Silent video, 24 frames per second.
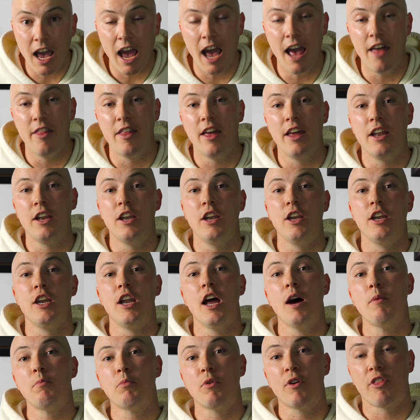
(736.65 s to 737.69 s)
And then
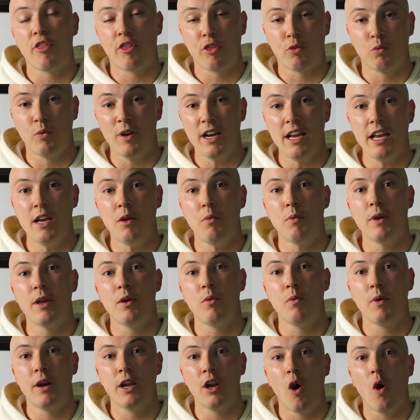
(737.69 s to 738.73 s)
number three, we
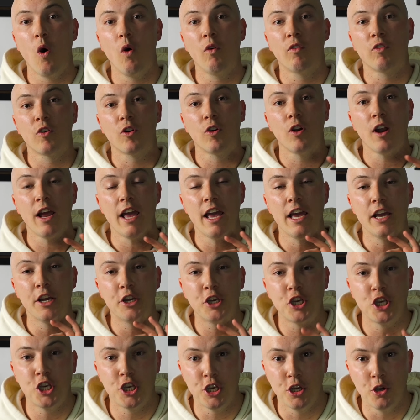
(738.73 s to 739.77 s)
went over a
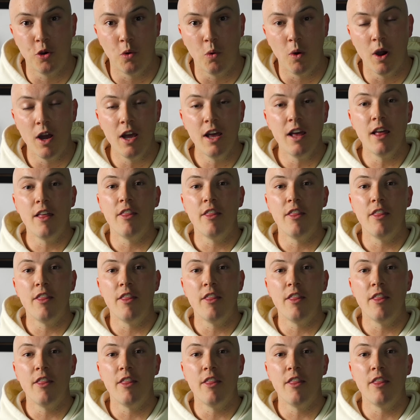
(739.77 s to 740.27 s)
cue.